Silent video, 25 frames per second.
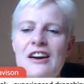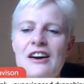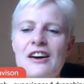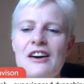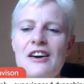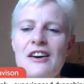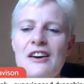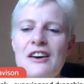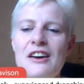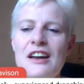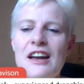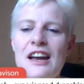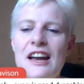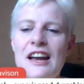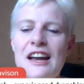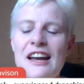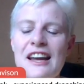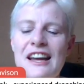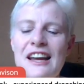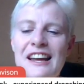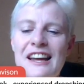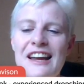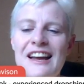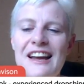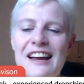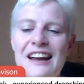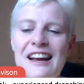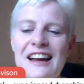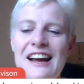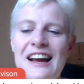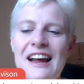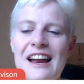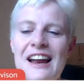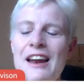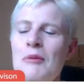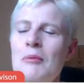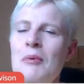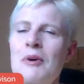Okay,
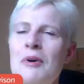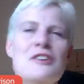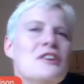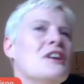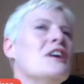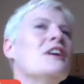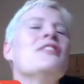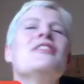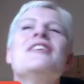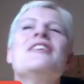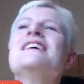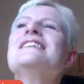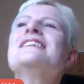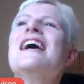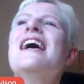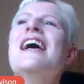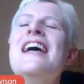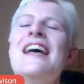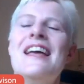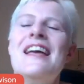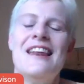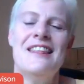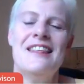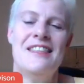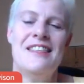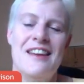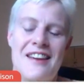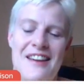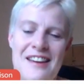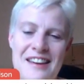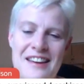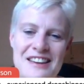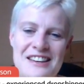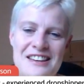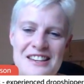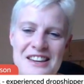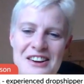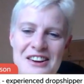and I wonder if there's anything
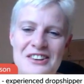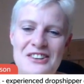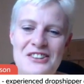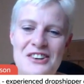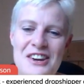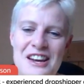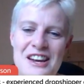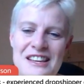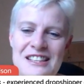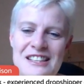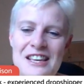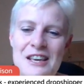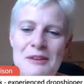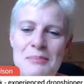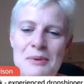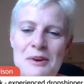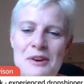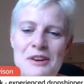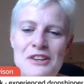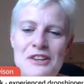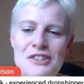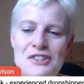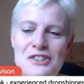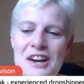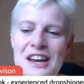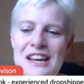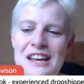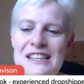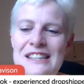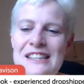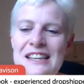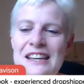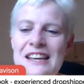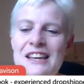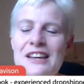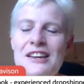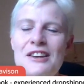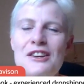I can tell Tracy, because
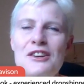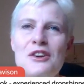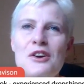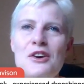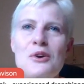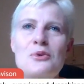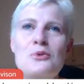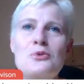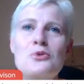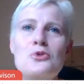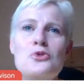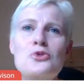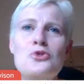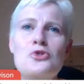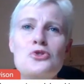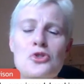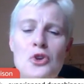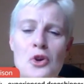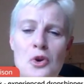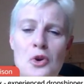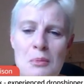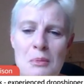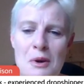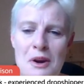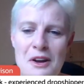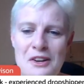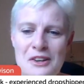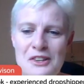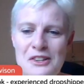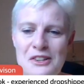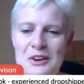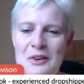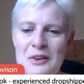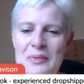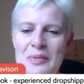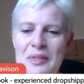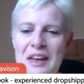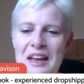Tracy knows so
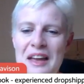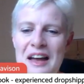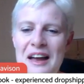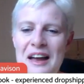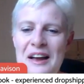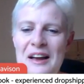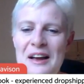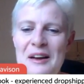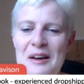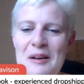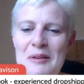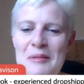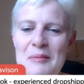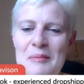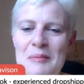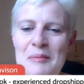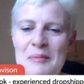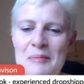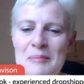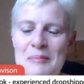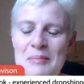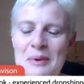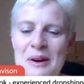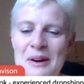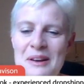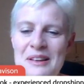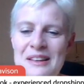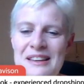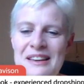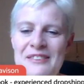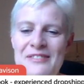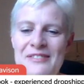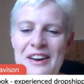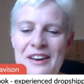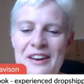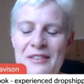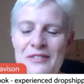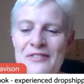much. But
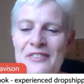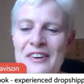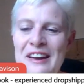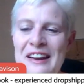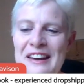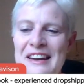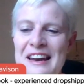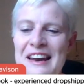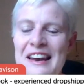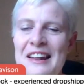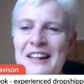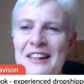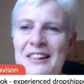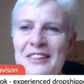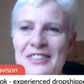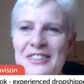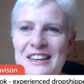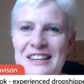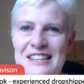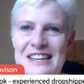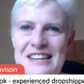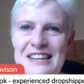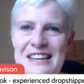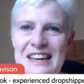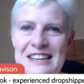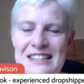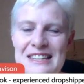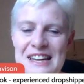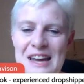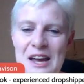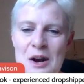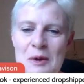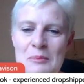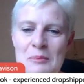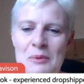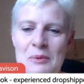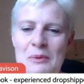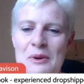if I could find a little thing to
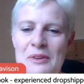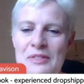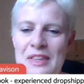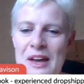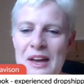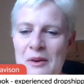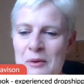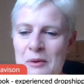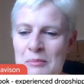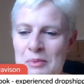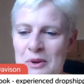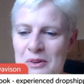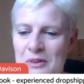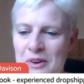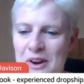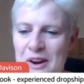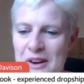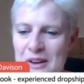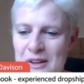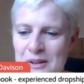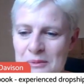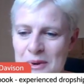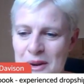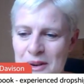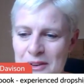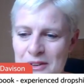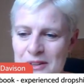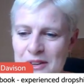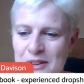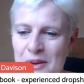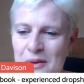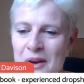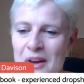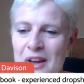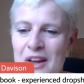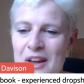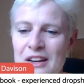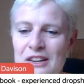help her with, that would be great as well.
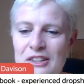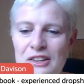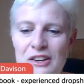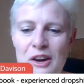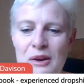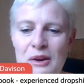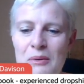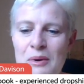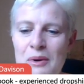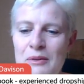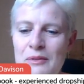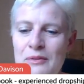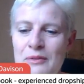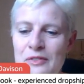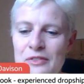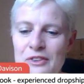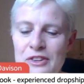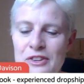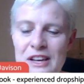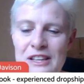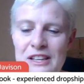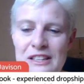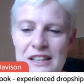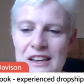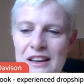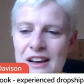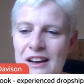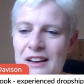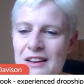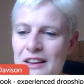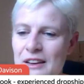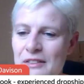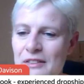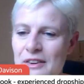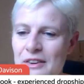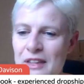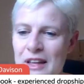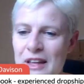So do you know what, Tracy,
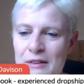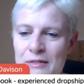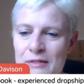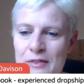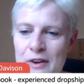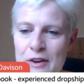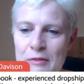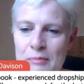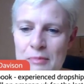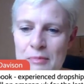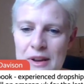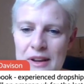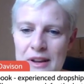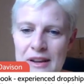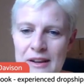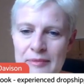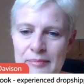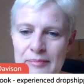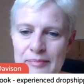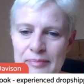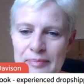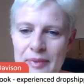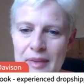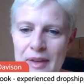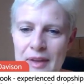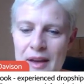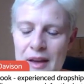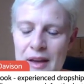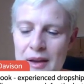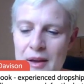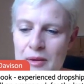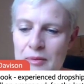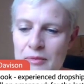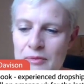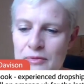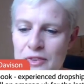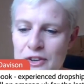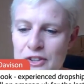I'll give you that 5-minute
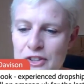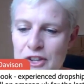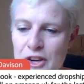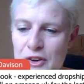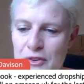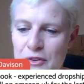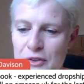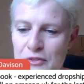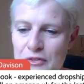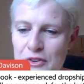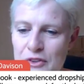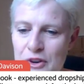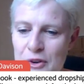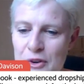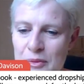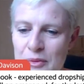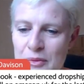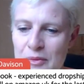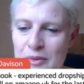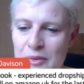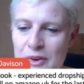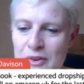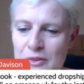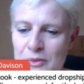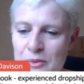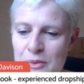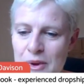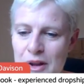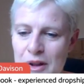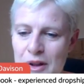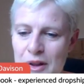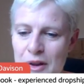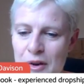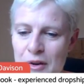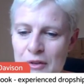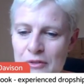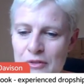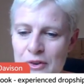video review as well
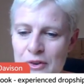of